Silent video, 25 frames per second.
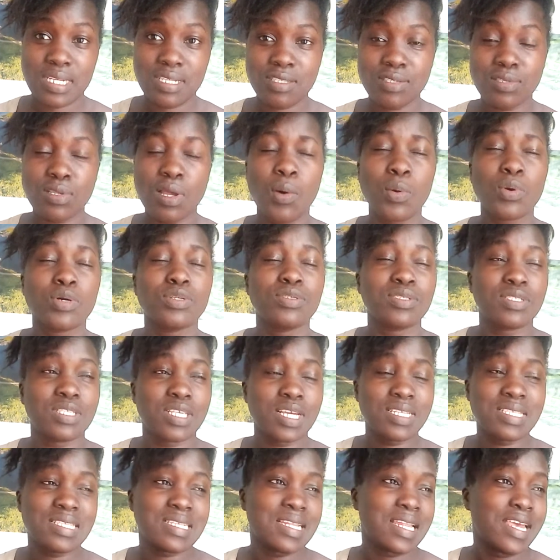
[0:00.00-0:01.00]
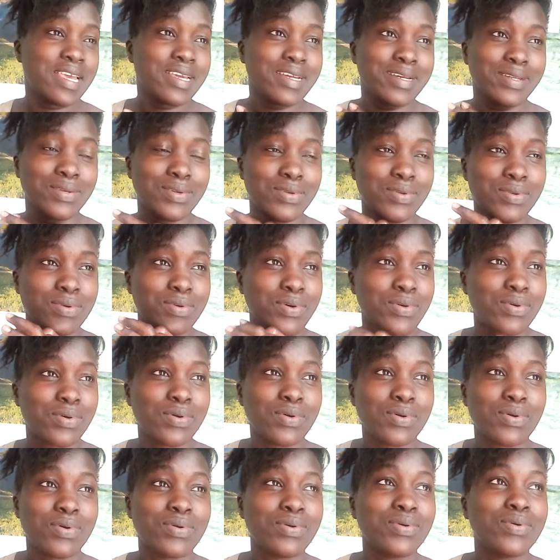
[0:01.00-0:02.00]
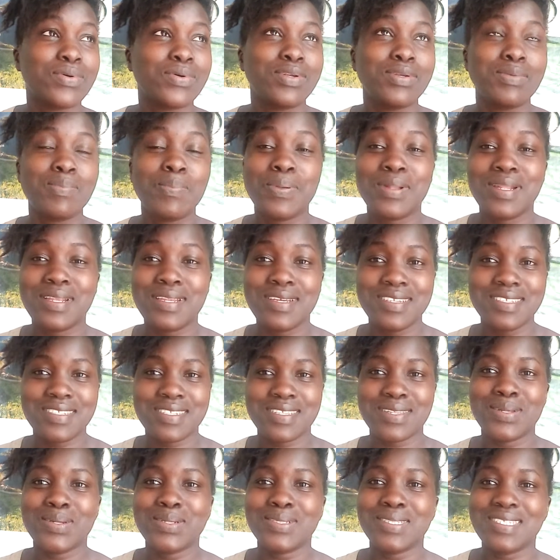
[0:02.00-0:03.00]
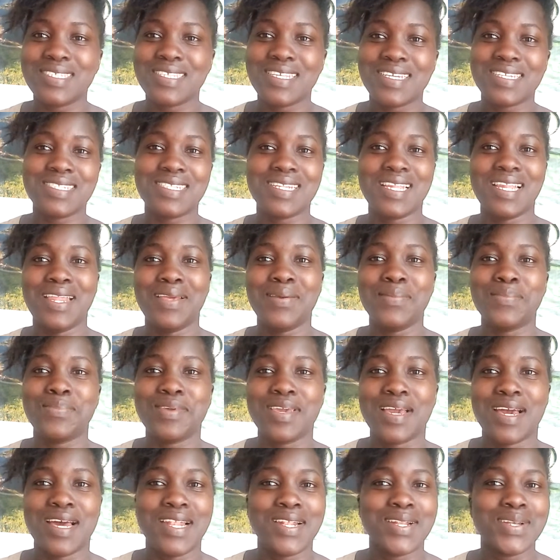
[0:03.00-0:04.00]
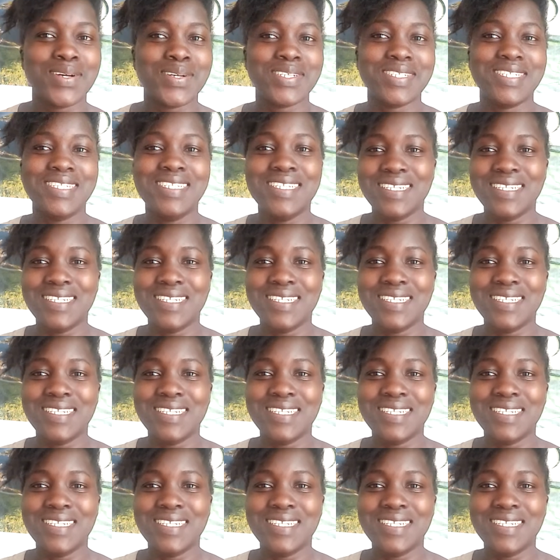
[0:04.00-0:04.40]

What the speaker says: So I was just like, no, God, please don't just leave me alone.